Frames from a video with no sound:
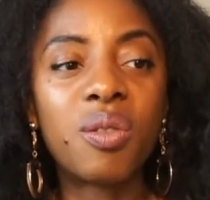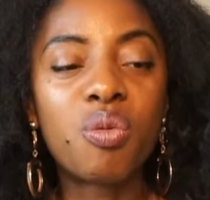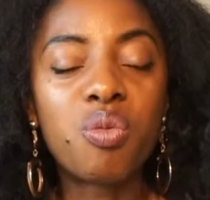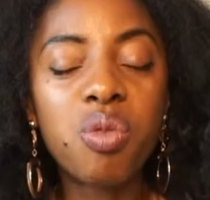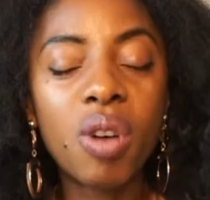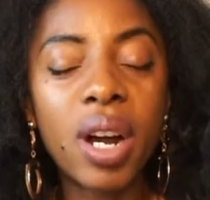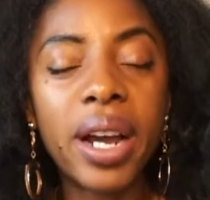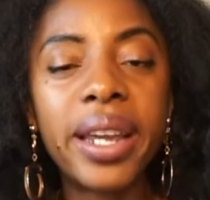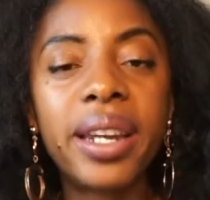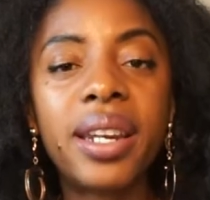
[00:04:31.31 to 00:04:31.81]

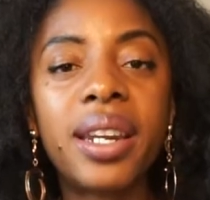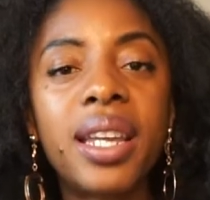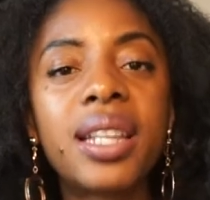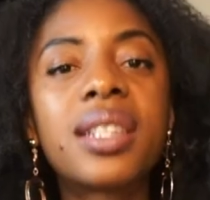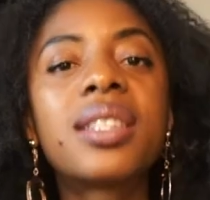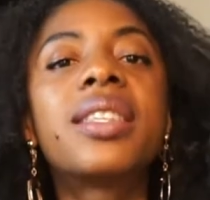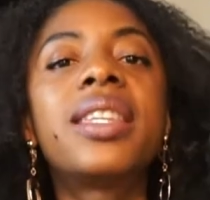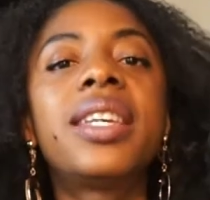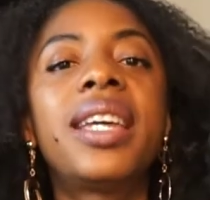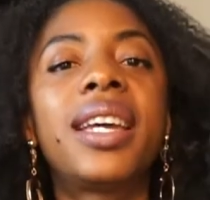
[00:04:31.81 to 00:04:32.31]
right near
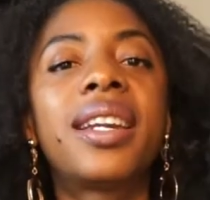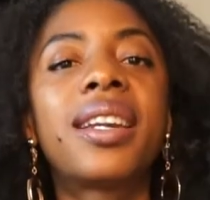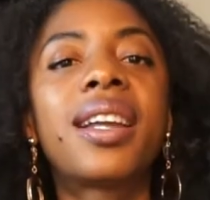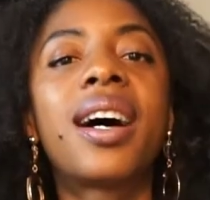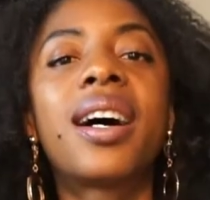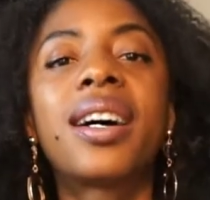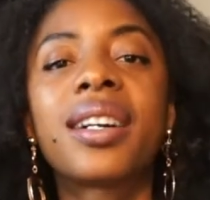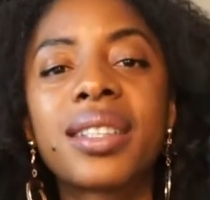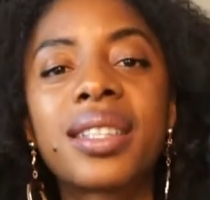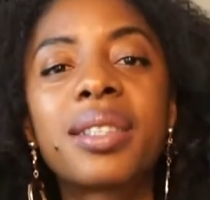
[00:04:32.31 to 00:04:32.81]
to the end
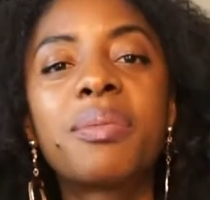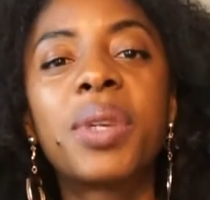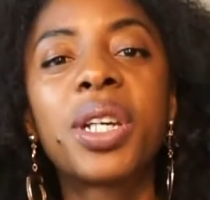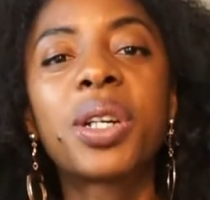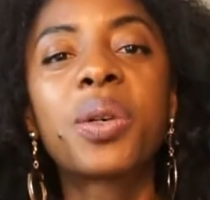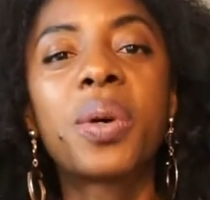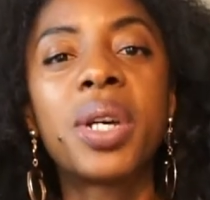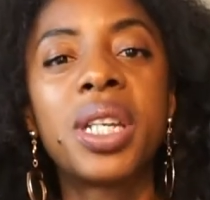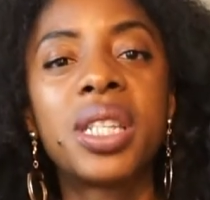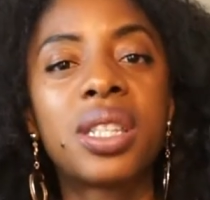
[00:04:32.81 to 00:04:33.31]
asked me a
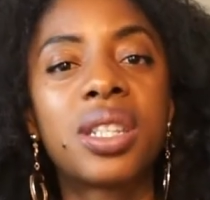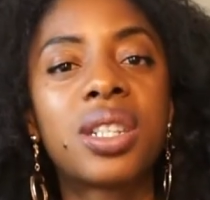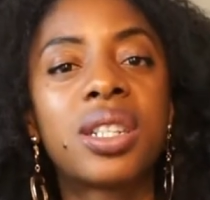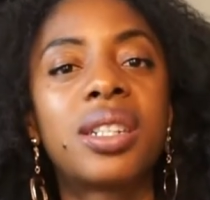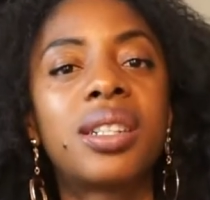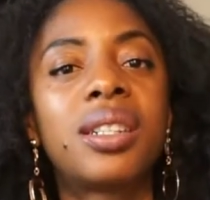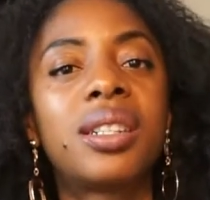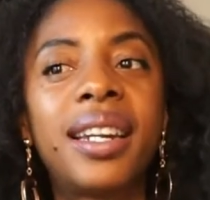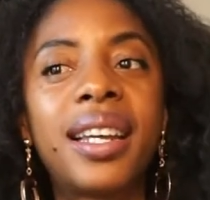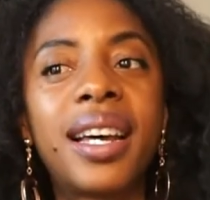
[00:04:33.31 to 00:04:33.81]

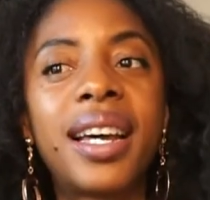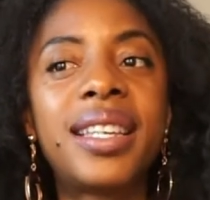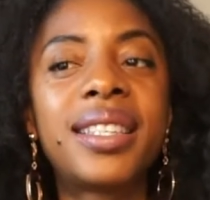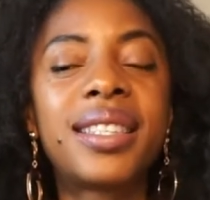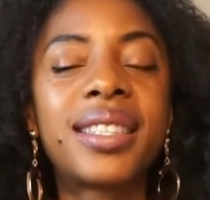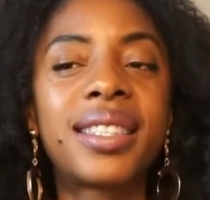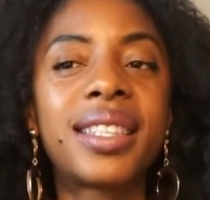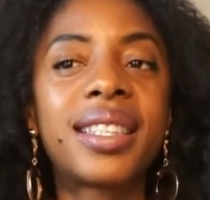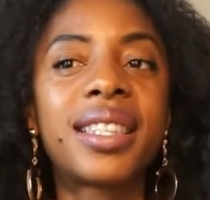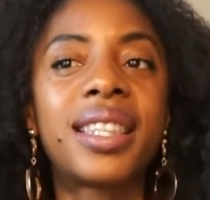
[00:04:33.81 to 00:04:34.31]
question, and
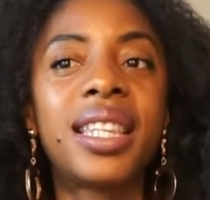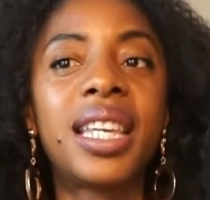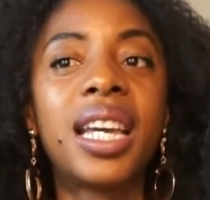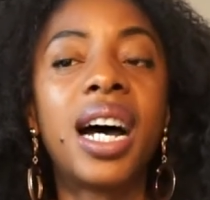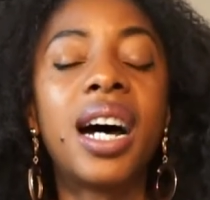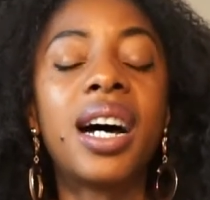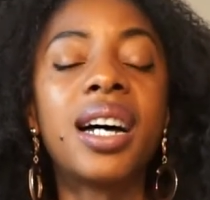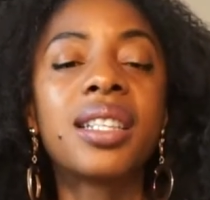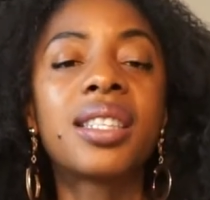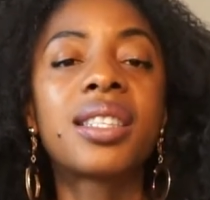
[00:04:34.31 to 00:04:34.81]
the
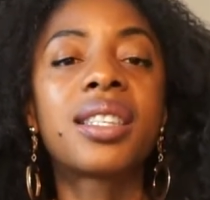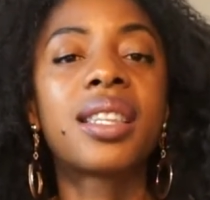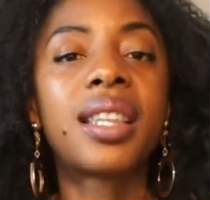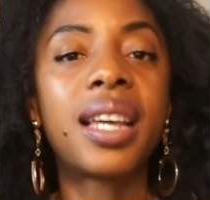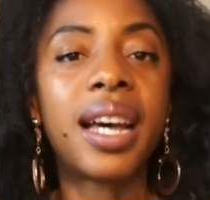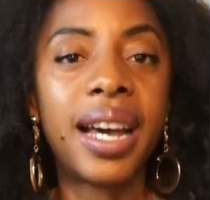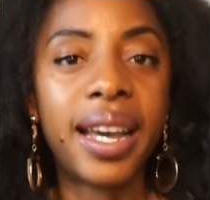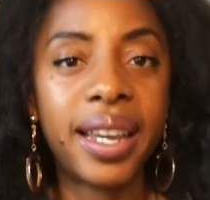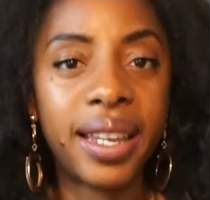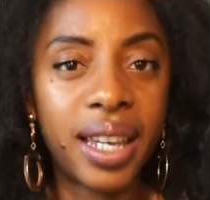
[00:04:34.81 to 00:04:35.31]
answer
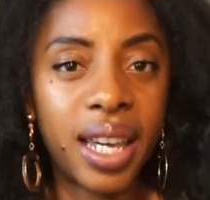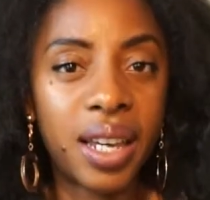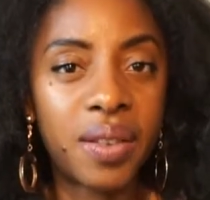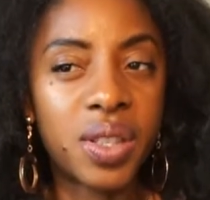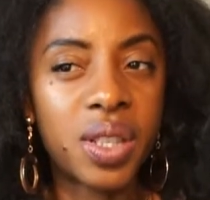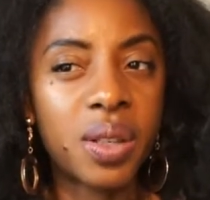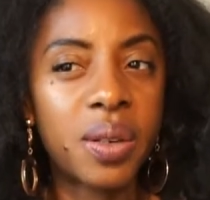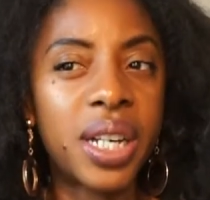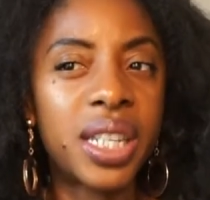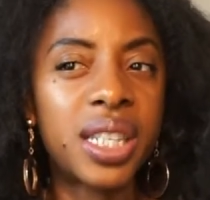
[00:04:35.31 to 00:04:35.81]
that I gave,
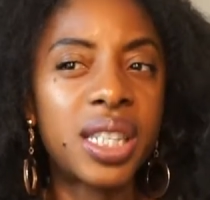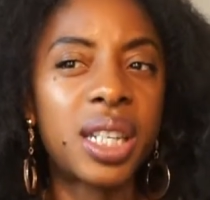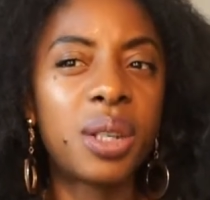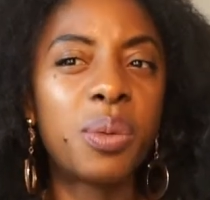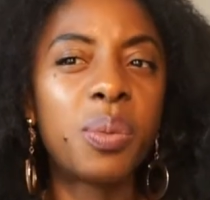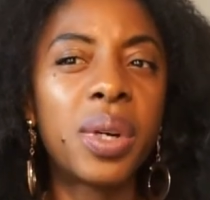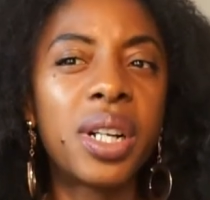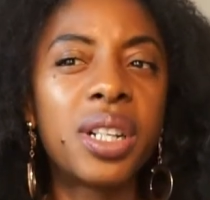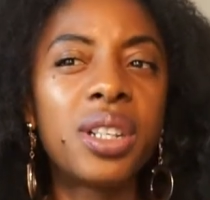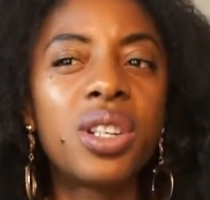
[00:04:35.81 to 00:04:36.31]
so I
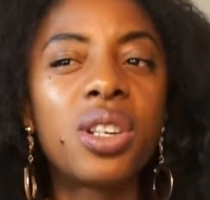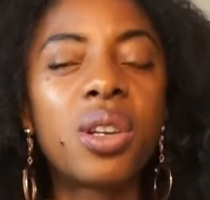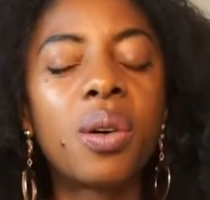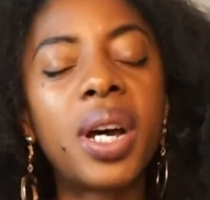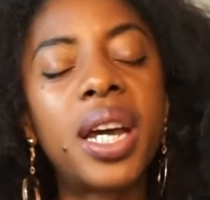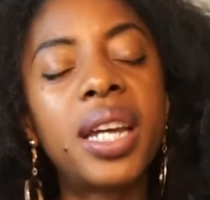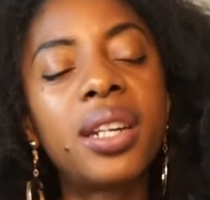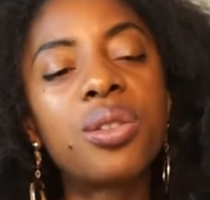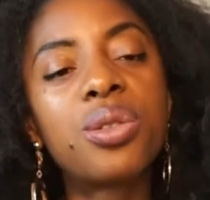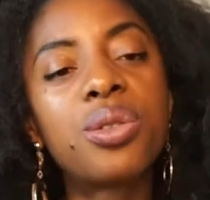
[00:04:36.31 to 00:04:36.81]
said, well, you know,
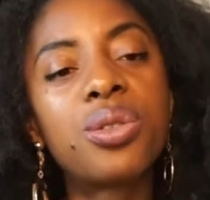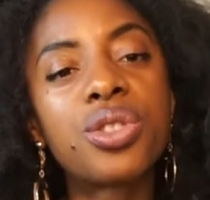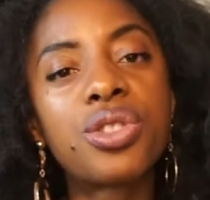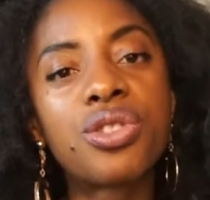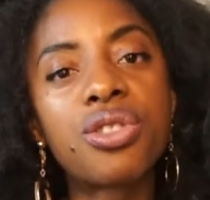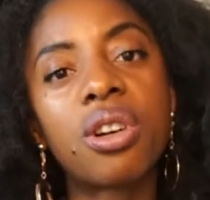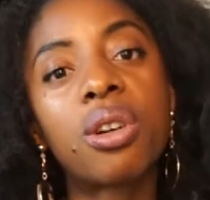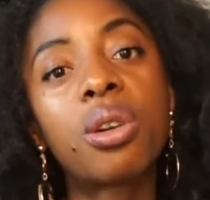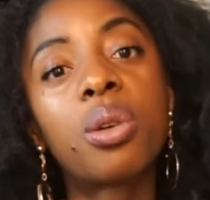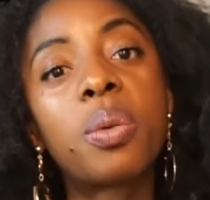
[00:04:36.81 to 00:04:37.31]
I do
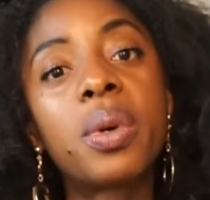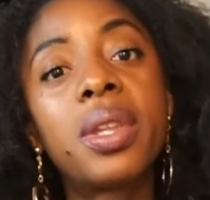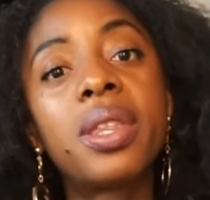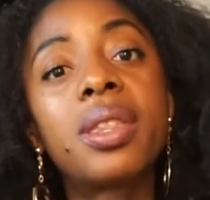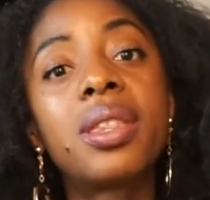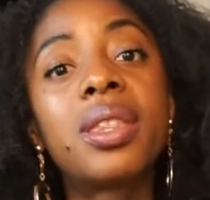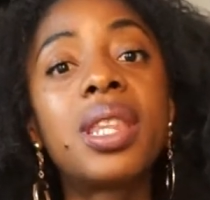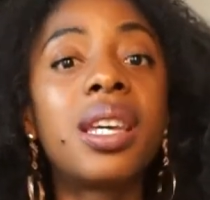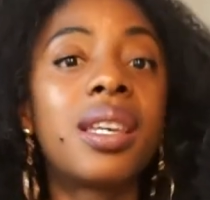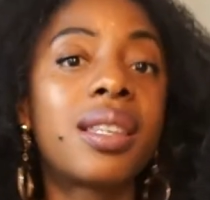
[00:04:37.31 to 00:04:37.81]
struggle
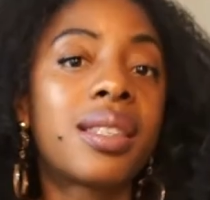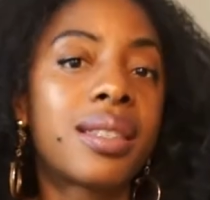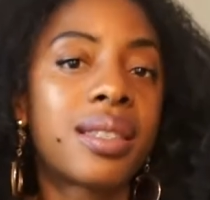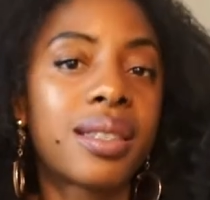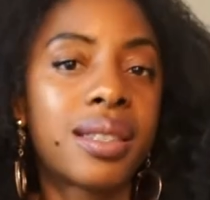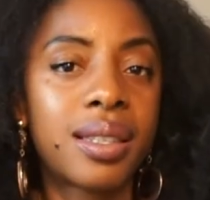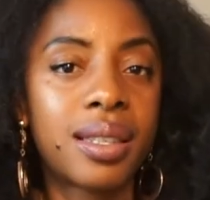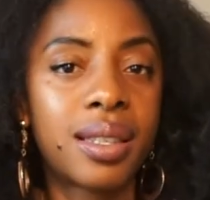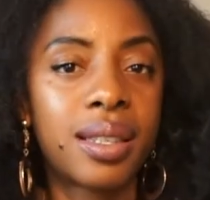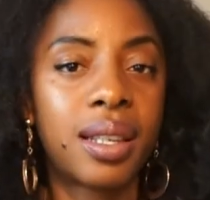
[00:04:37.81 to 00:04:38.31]
with
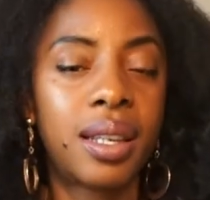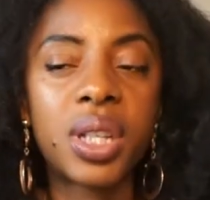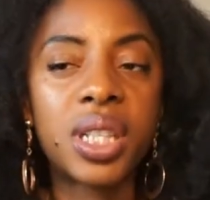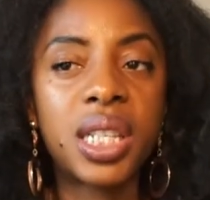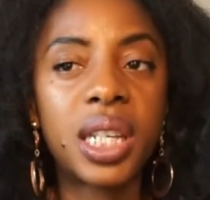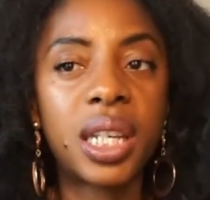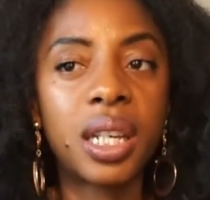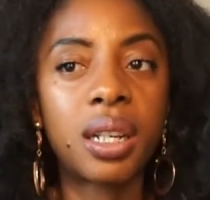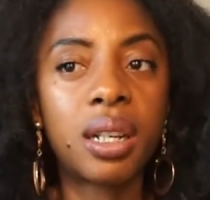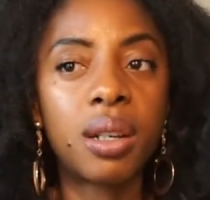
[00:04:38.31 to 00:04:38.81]
this
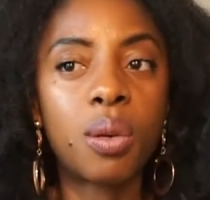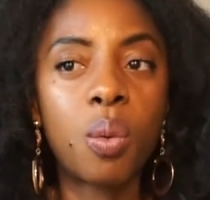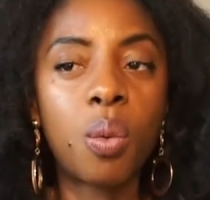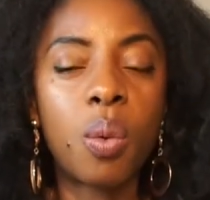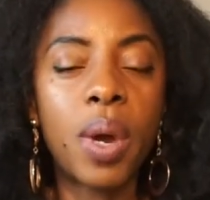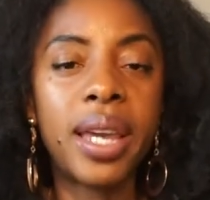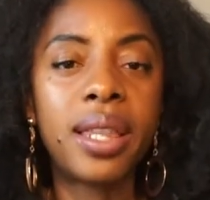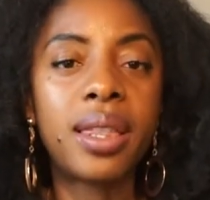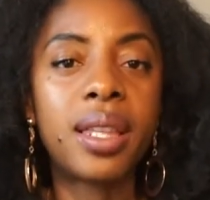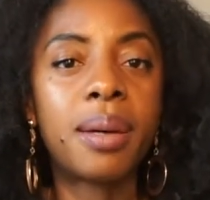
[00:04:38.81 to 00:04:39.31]
particular
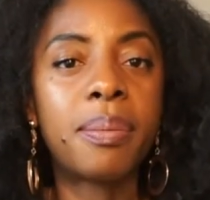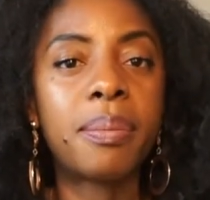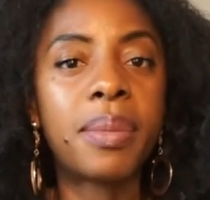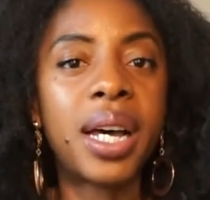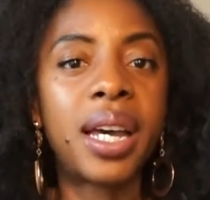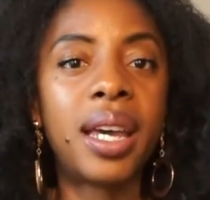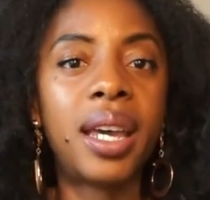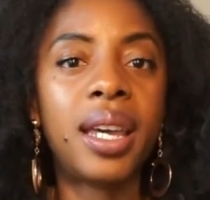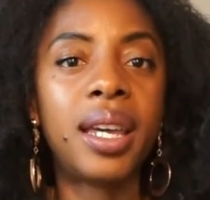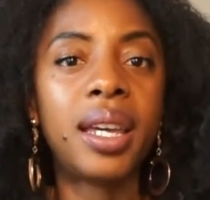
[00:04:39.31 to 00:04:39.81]
way that
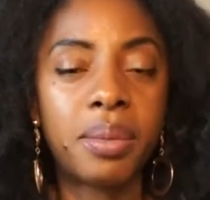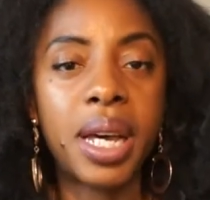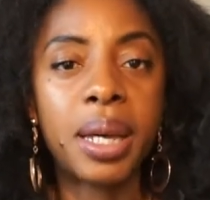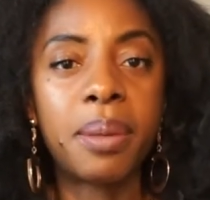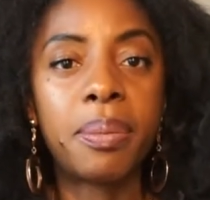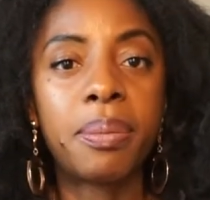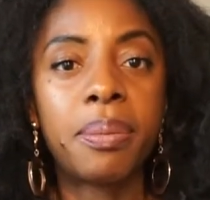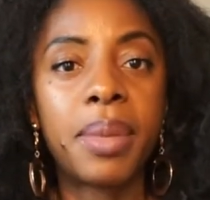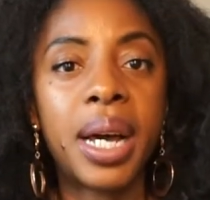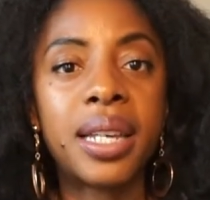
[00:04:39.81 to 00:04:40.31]

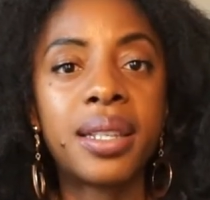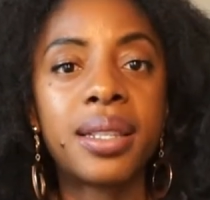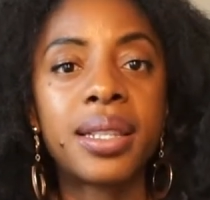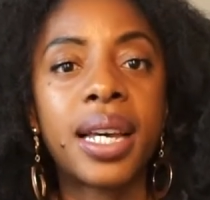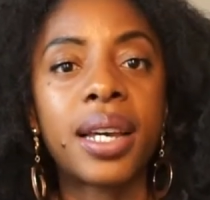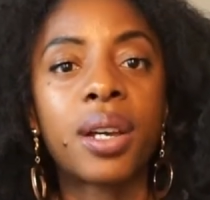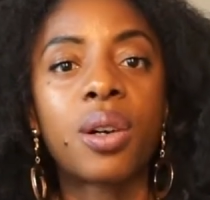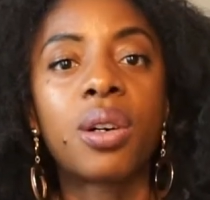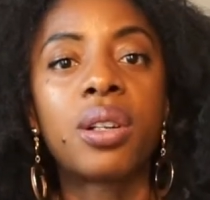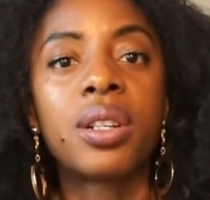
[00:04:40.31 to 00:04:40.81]
my
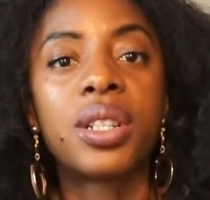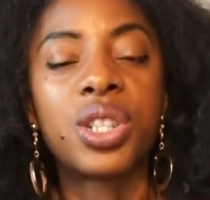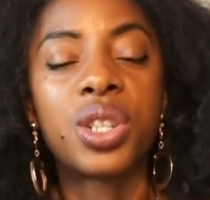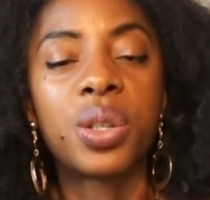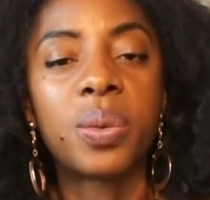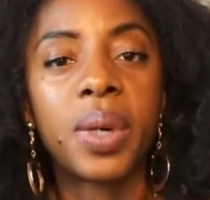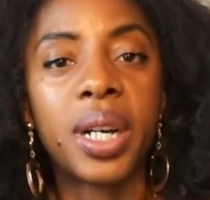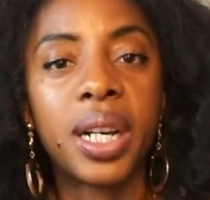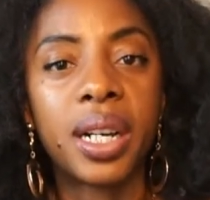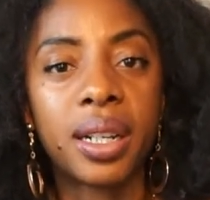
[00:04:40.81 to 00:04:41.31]
psychology
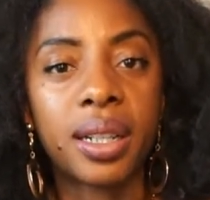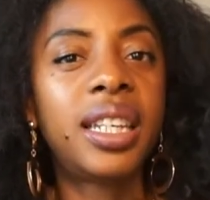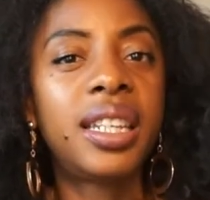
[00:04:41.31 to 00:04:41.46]
works.